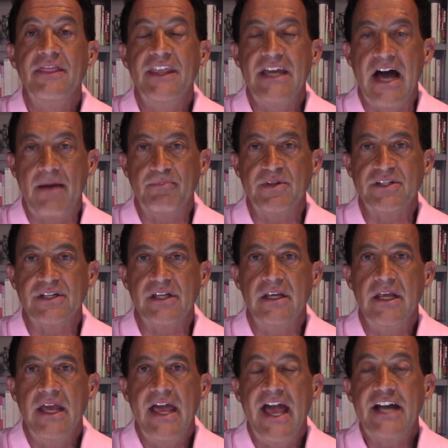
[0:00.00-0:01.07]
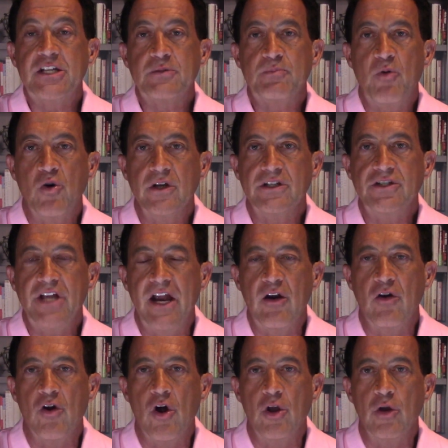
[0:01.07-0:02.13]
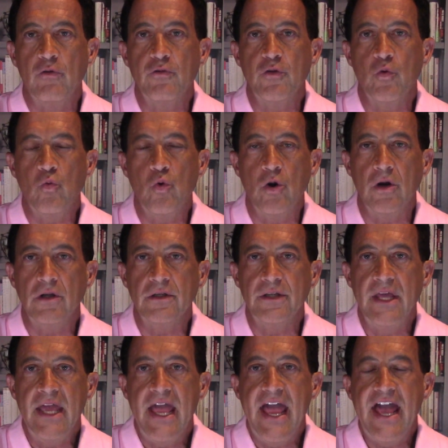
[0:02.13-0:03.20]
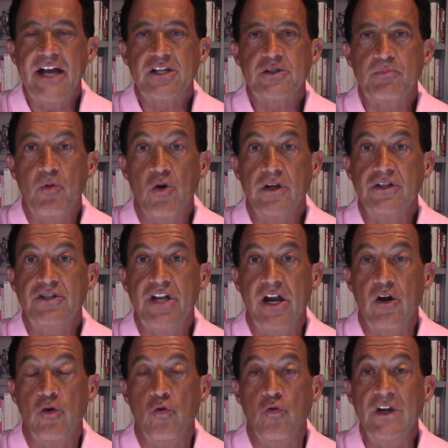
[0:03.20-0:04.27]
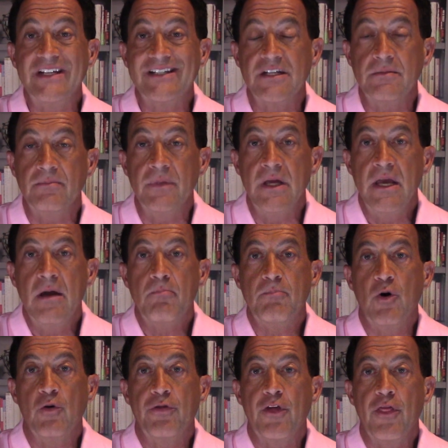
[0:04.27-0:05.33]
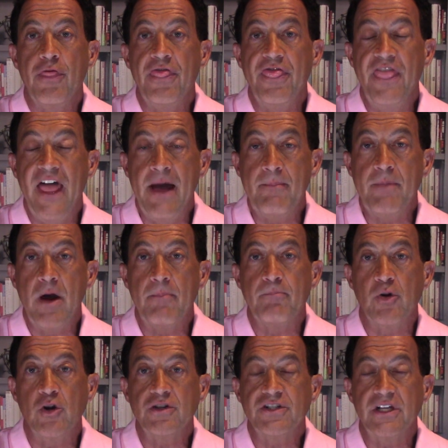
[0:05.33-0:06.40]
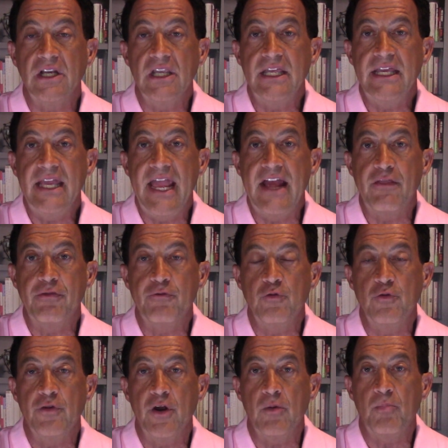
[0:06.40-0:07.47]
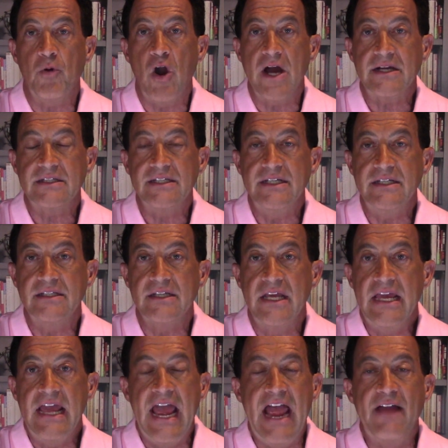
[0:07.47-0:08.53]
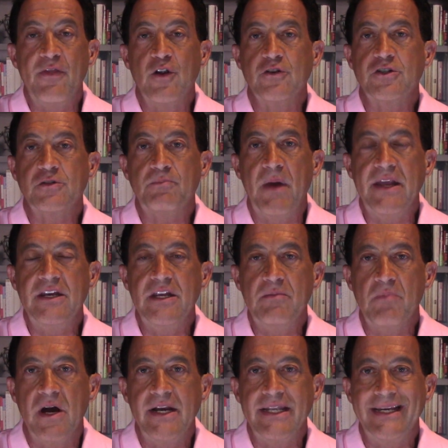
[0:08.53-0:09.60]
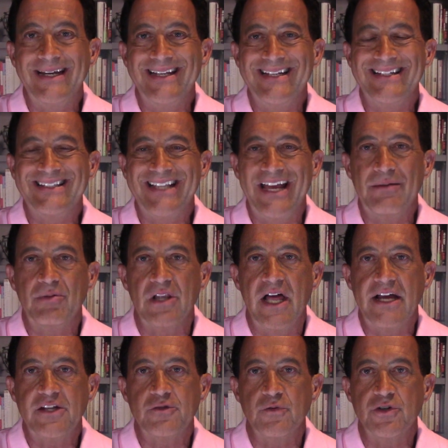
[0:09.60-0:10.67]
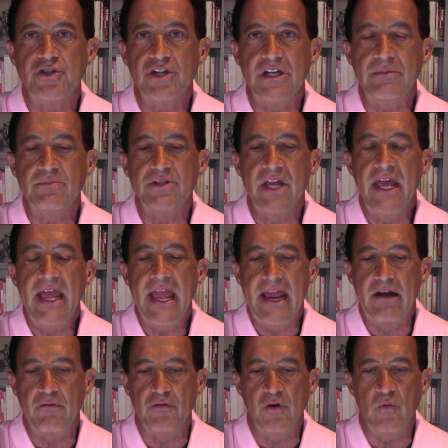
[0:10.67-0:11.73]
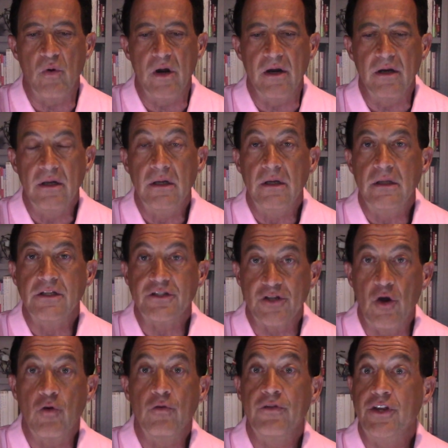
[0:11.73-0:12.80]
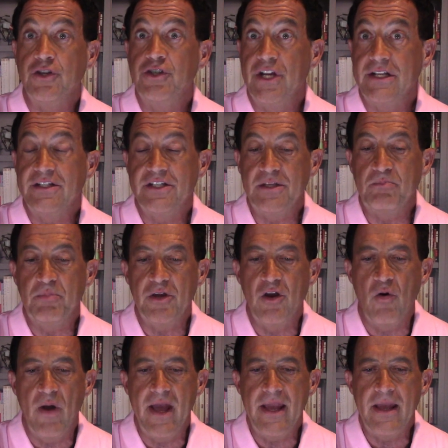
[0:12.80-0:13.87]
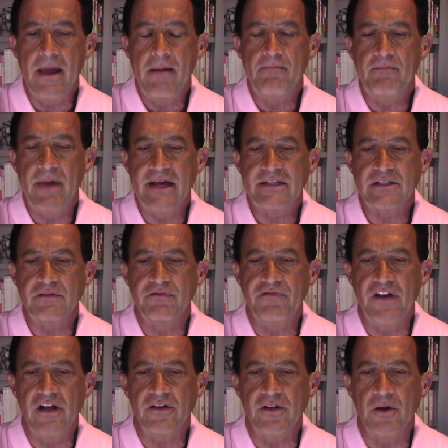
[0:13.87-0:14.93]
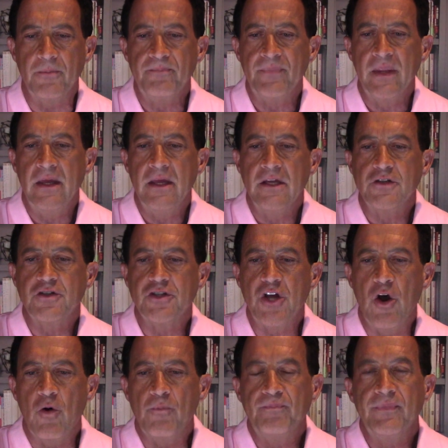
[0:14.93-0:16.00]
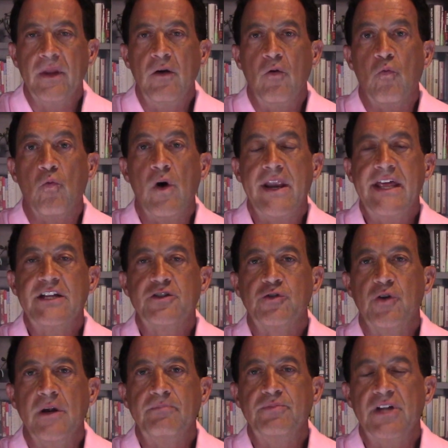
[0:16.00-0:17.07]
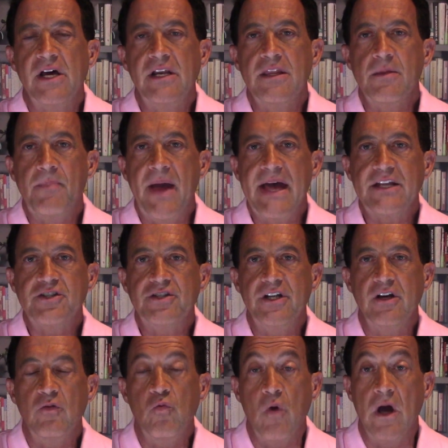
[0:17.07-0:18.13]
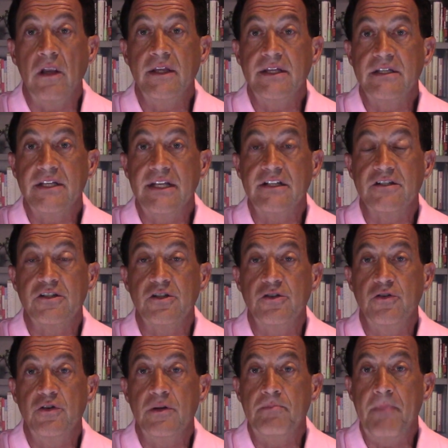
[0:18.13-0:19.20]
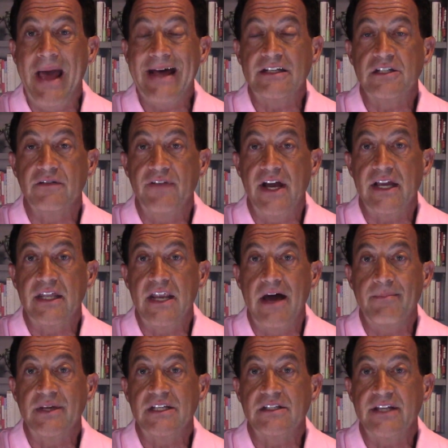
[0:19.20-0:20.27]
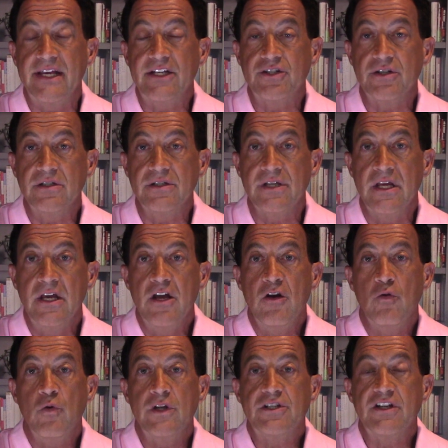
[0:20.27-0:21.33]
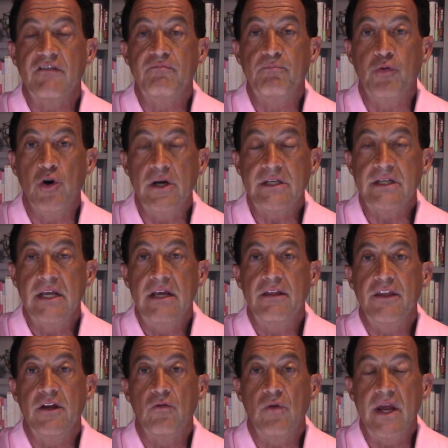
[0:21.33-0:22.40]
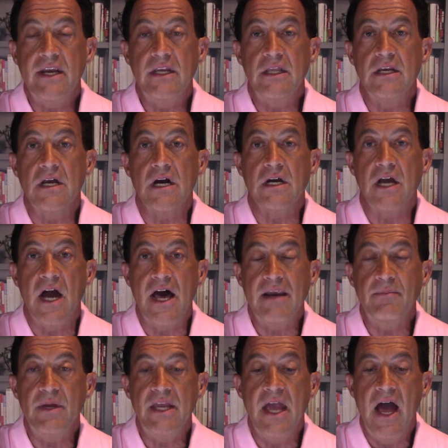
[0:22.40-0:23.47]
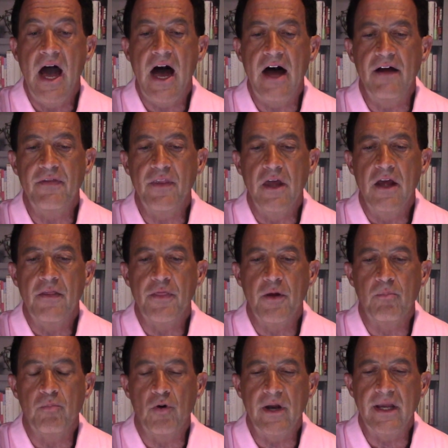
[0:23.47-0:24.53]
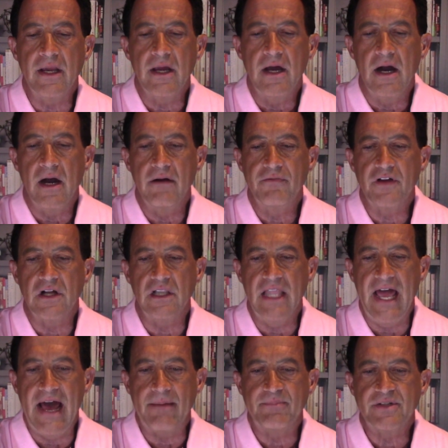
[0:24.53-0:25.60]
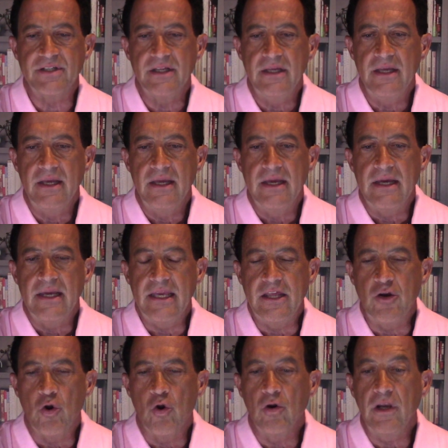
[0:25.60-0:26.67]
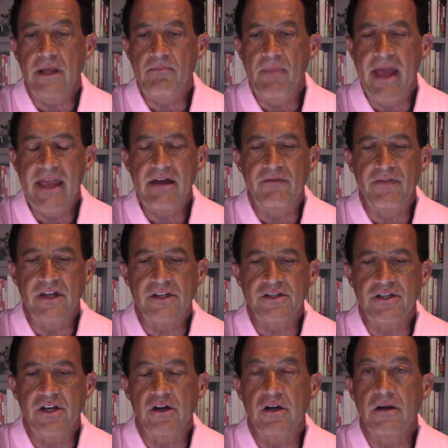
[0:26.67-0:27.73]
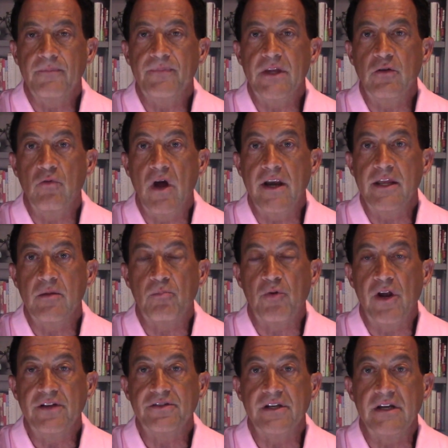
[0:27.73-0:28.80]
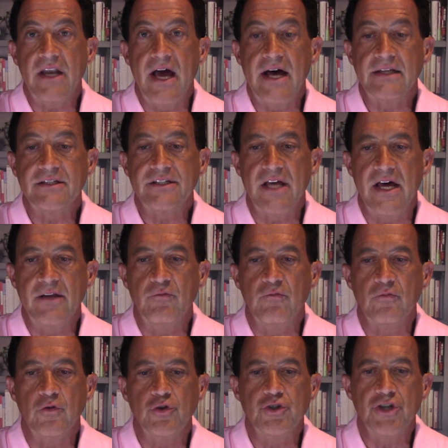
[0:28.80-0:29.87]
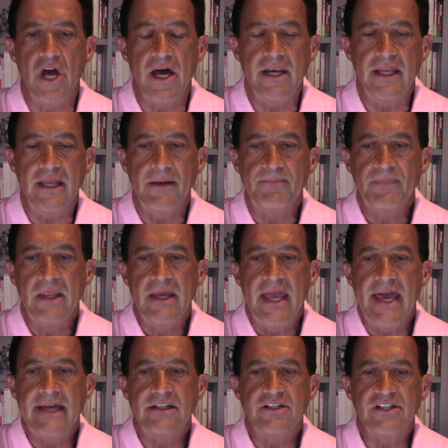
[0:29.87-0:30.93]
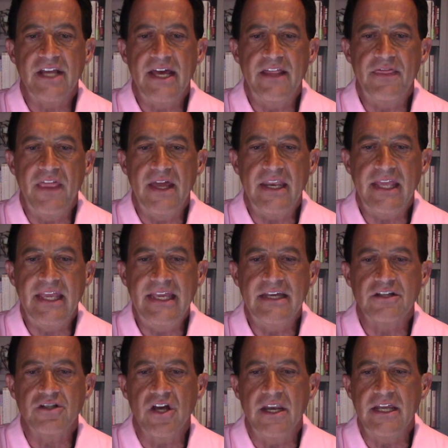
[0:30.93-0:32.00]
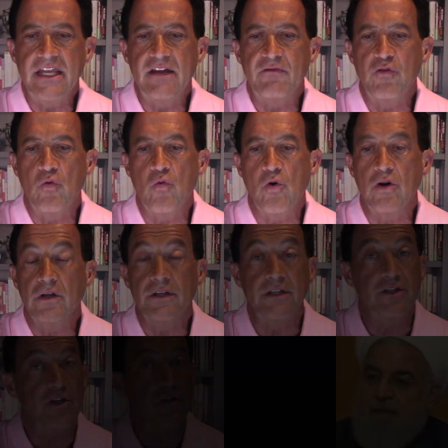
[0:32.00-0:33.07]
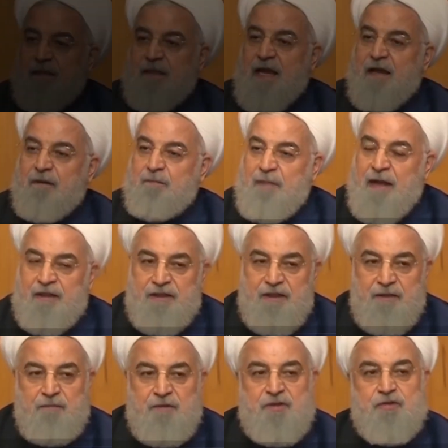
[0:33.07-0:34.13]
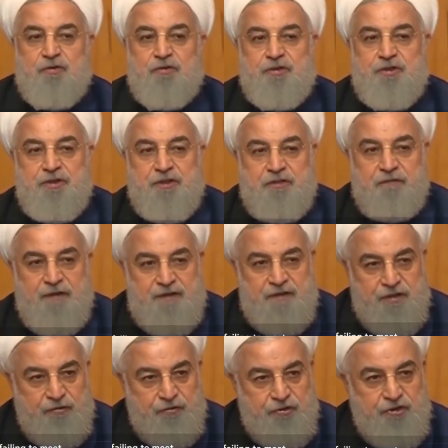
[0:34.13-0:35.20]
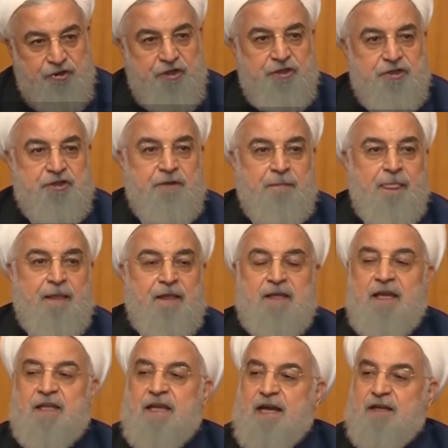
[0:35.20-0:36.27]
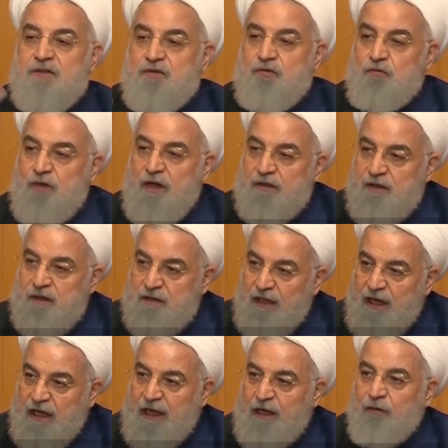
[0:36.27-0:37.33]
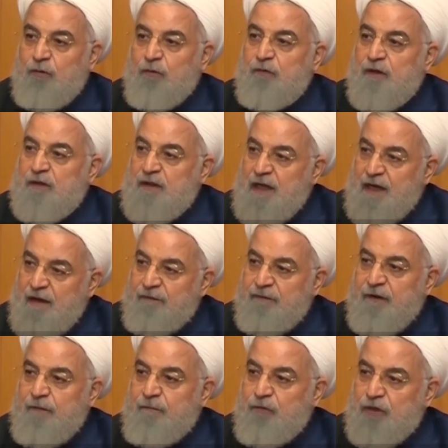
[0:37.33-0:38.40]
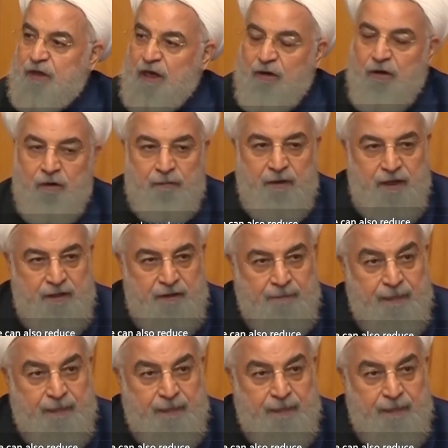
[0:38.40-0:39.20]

The opposite. Exported terror all over the world, exported terrorism, both them personally and through their proxies, and they're spending money to destabilize regimes everywhere. So the JCPOA, massive failure. So what has Trump done in the past year? Well, he's instituted massive economic sanctions, which have put the Iranian economy on the brink of collapse. In early May of this year, Iranian President Hassan Rouhani had said that he is going to give the world until July 7th to relieve the sanctions on the Islamic Republic or